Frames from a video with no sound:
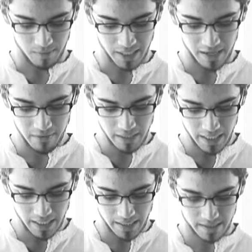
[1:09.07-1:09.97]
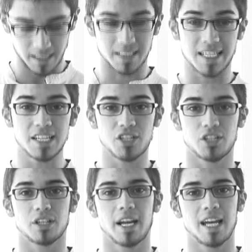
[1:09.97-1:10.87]
David is a
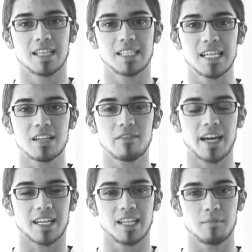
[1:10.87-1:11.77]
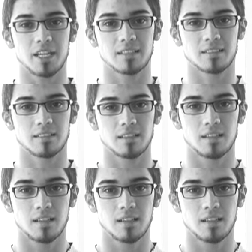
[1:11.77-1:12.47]
teacher and the dean of academics.